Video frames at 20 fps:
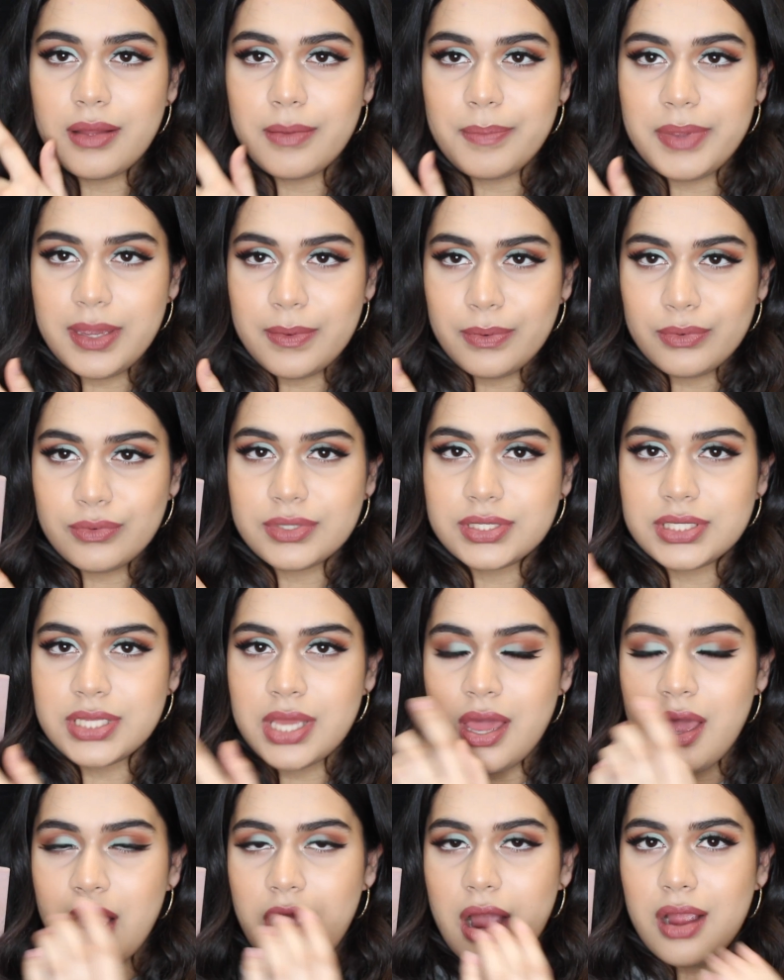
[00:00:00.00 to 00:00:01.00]
People's
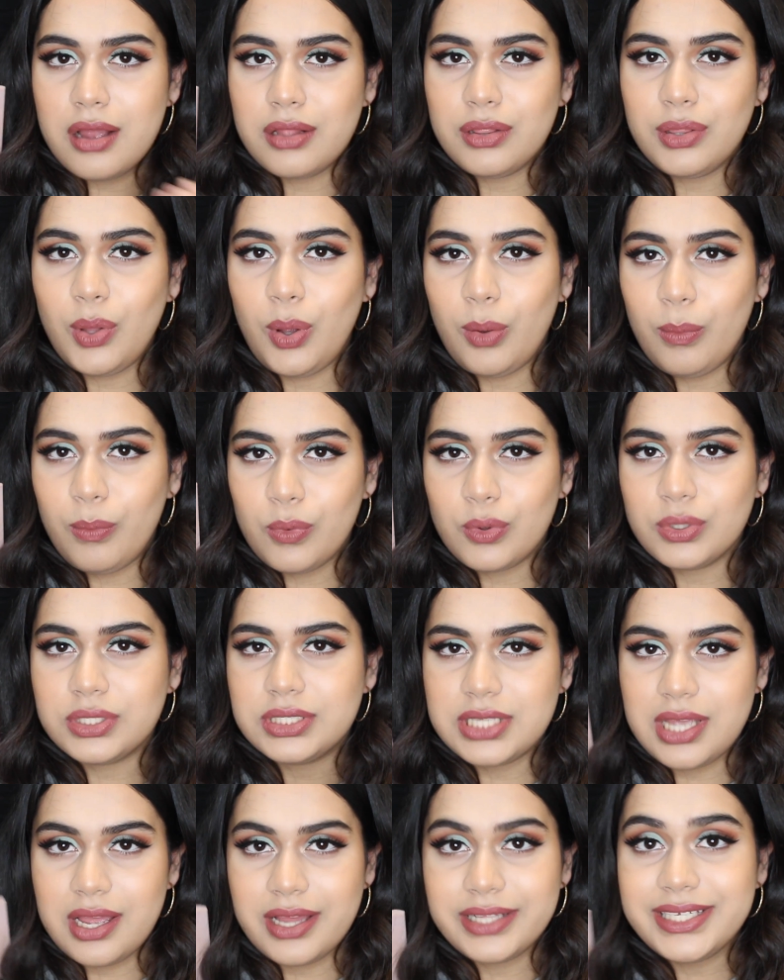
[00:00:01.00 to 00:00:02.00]
are a lot more
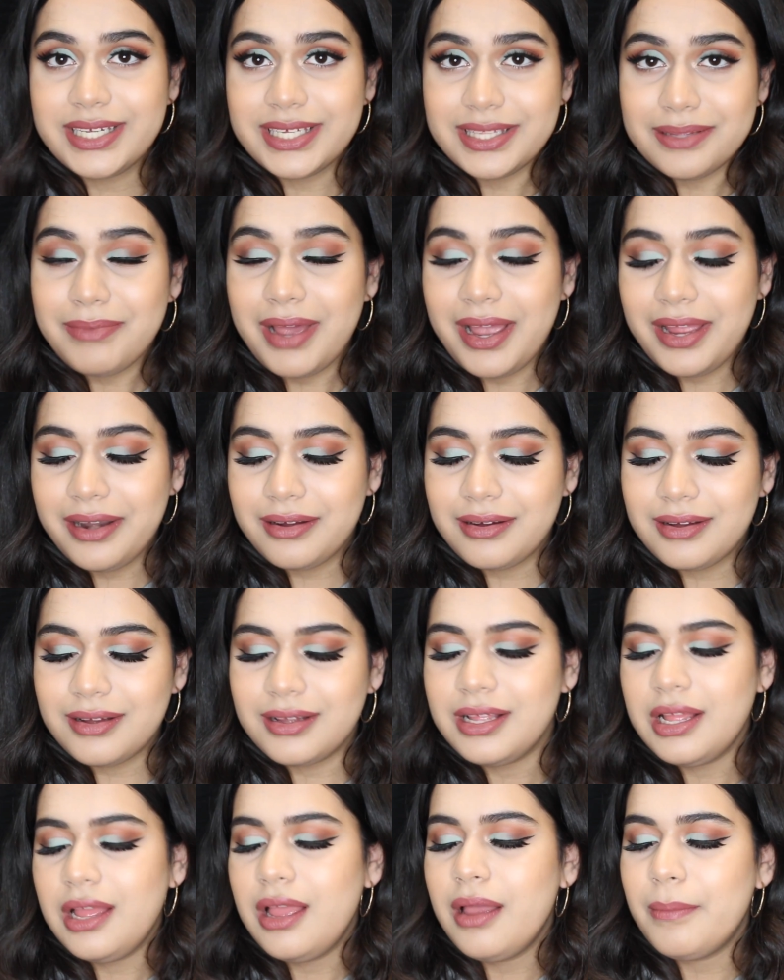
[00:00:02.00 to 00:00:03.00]
dirty than mine
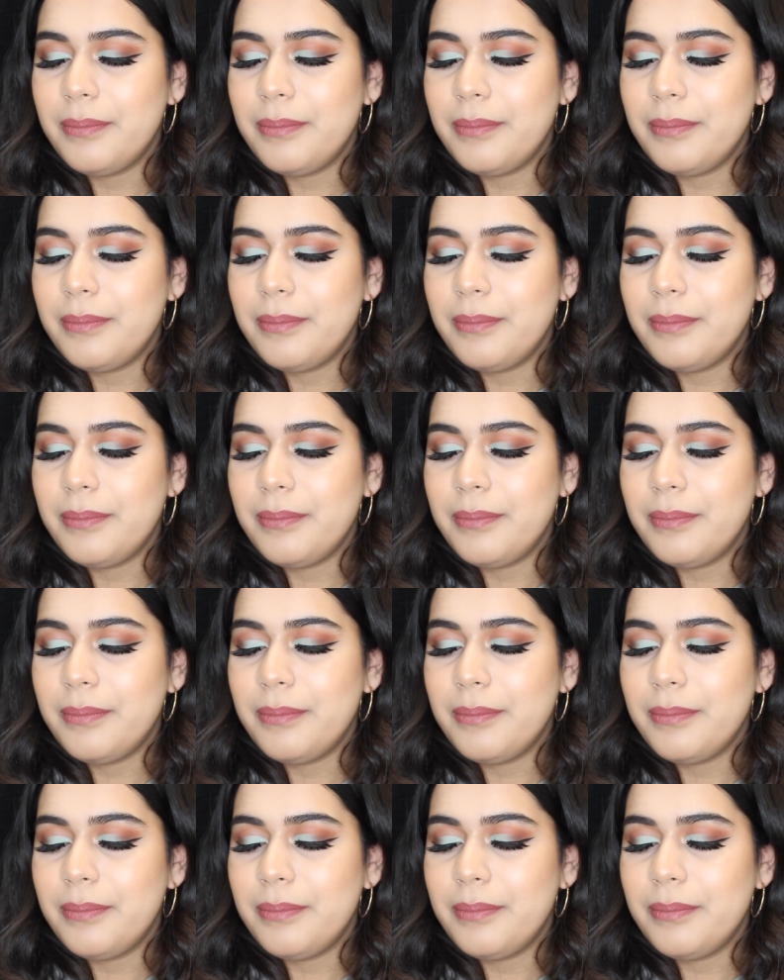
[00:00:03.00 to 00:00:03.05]
are,